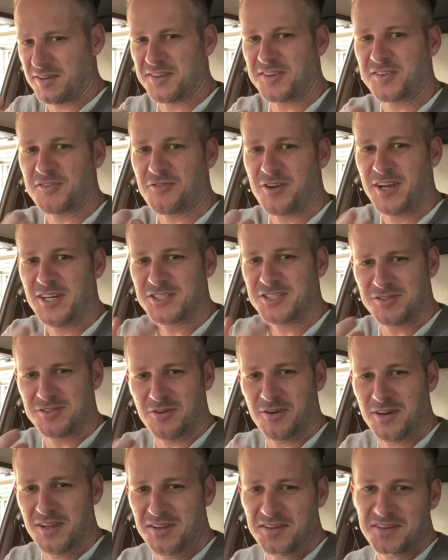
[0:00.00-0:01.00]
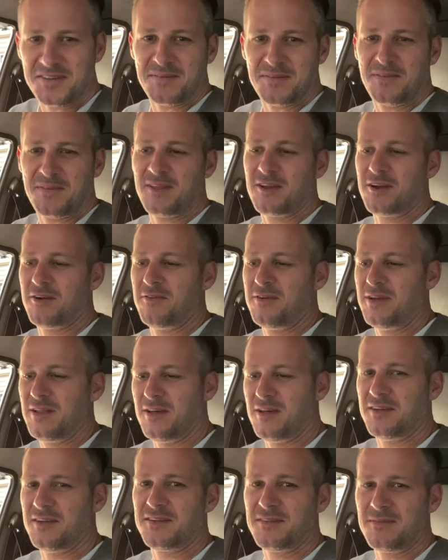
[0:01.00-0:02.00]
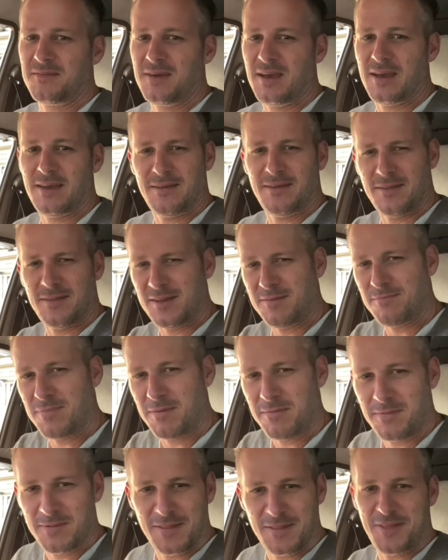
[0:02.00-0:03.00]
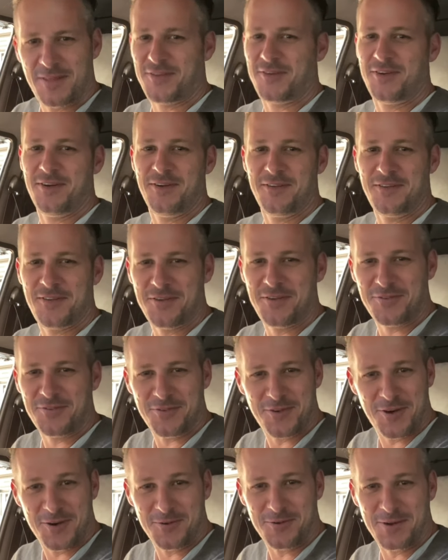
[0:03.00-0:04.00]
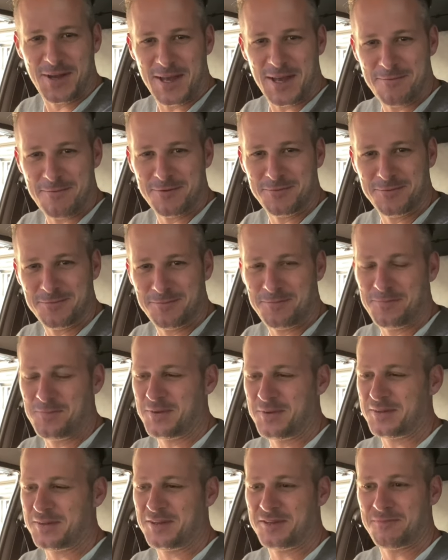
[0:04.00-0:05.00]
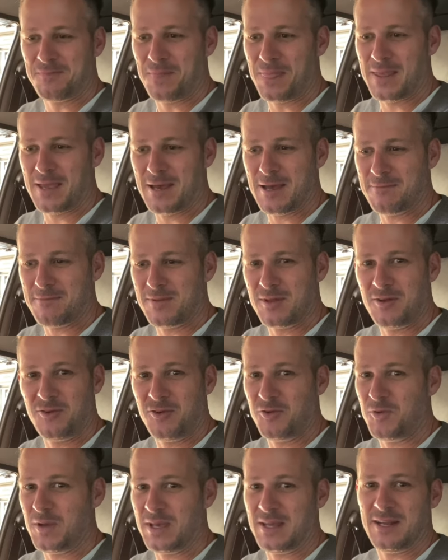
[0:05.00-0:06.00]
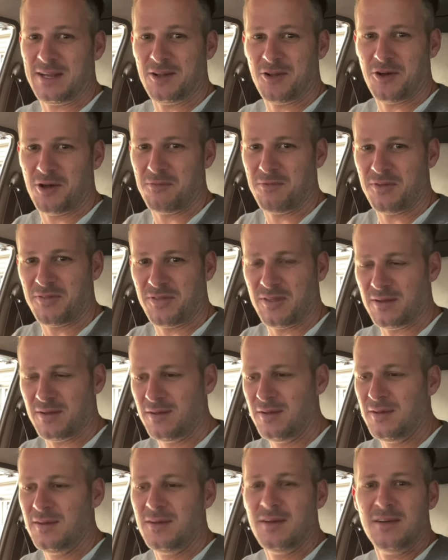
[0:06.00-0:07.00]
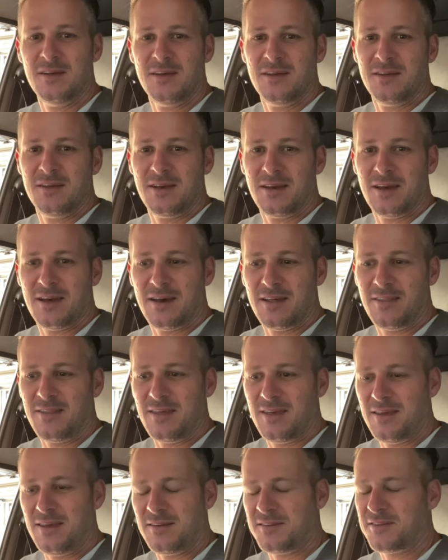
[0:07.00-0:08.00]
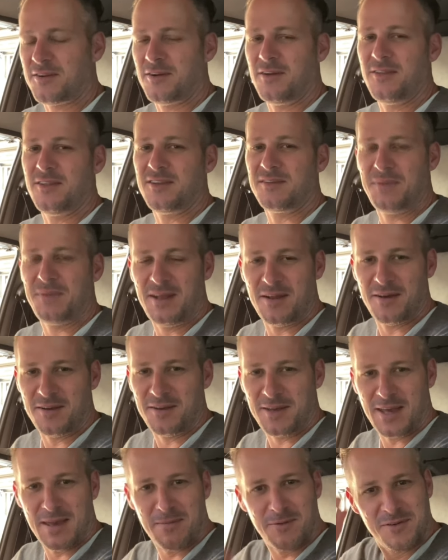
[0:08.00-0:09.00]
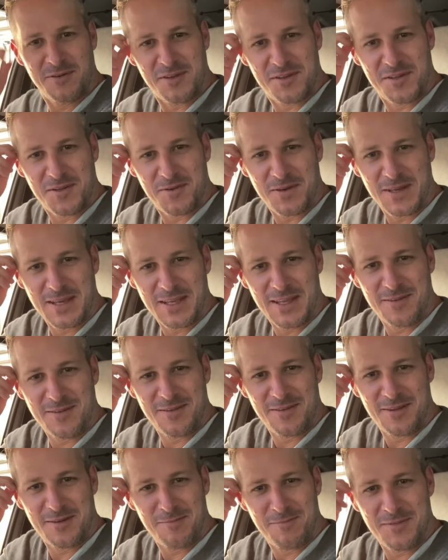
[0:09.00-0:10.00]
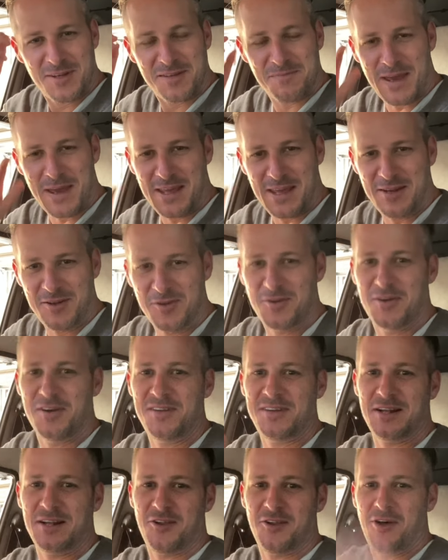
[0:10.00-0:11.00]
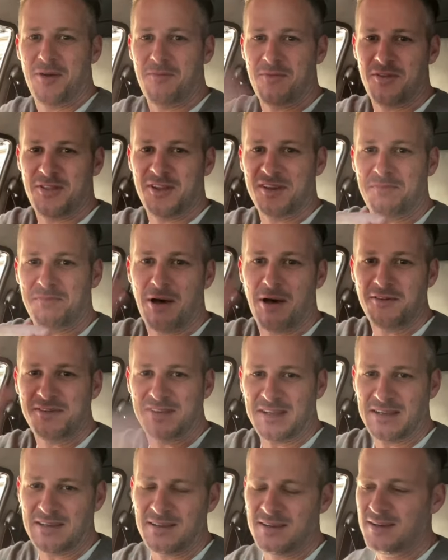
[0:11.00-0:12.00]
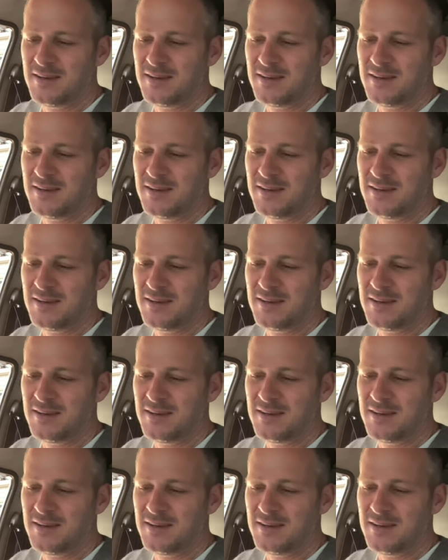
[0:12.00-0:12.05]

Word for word: screech noise, that I realised, hey, that's probably this throttle cable, because it's doing it in line with the speedo cable, because it's making noise in line with its pulsing.